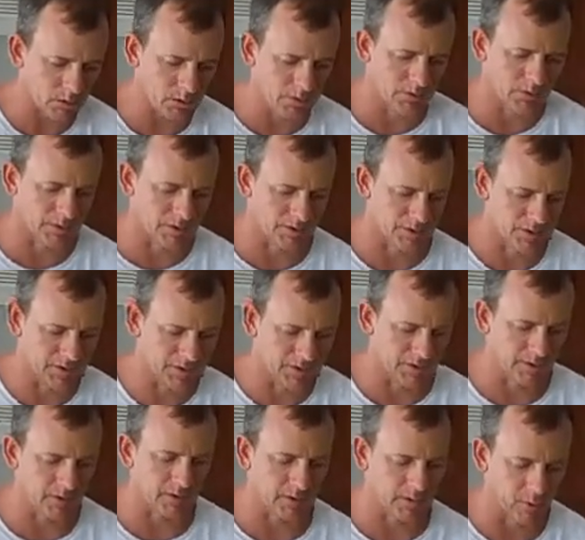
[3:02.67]
So we're just
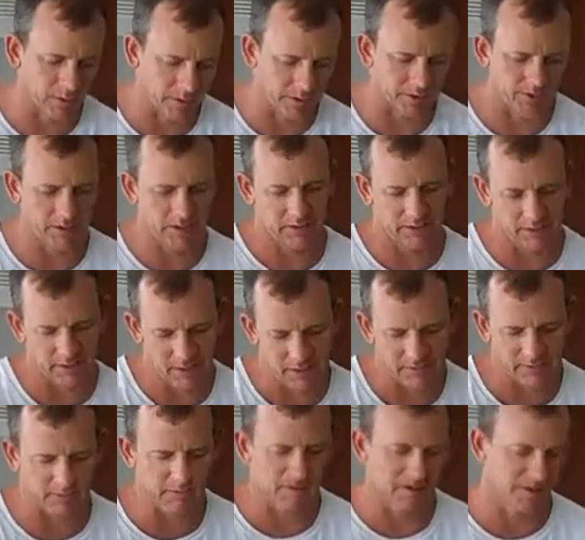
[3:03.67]
slowly working it in a
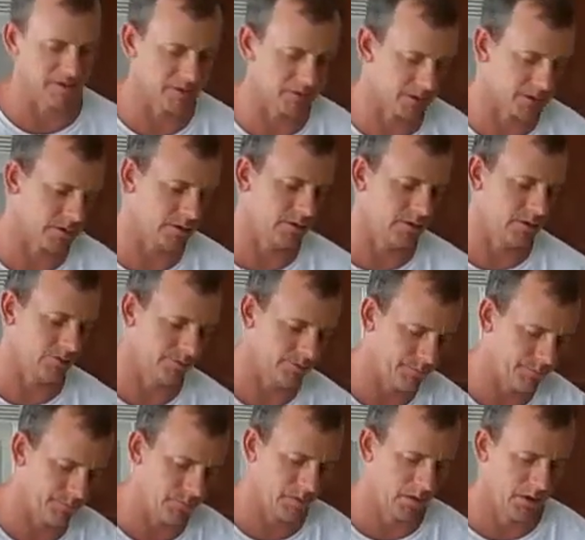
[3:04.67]
nice big circle
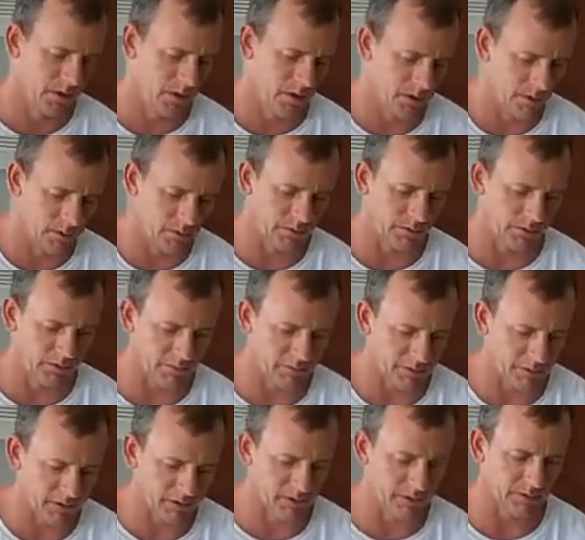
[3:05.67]
with our
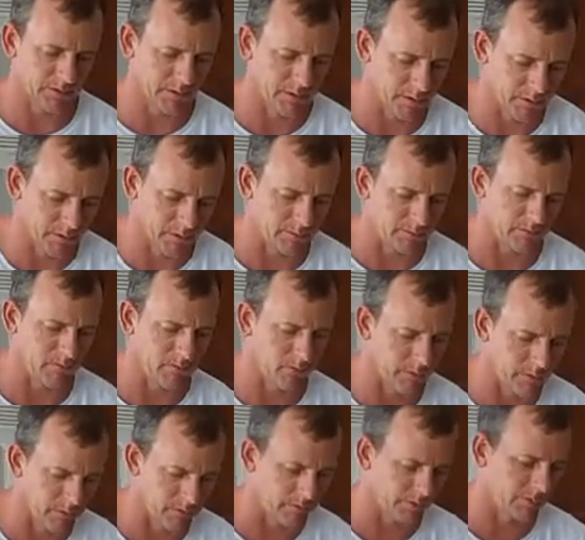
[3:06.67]
fingers on
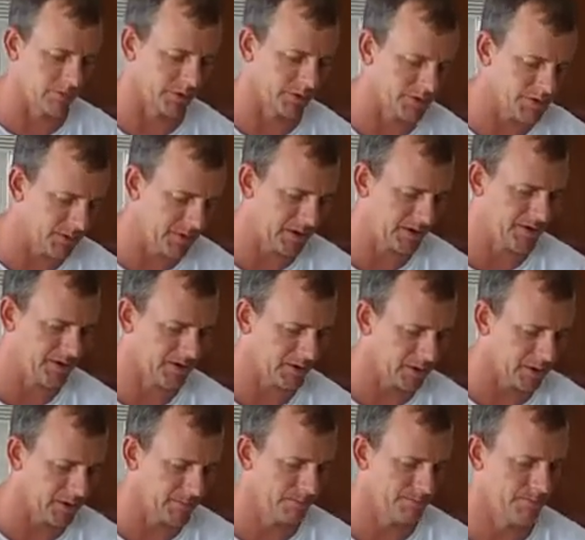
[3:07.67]
the workspace
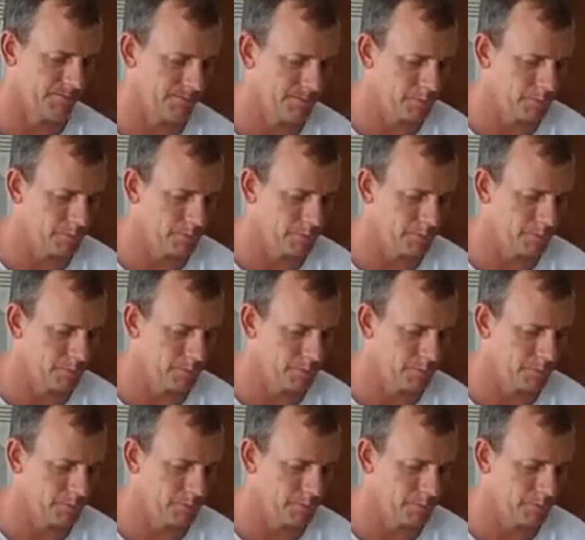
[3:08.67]
here.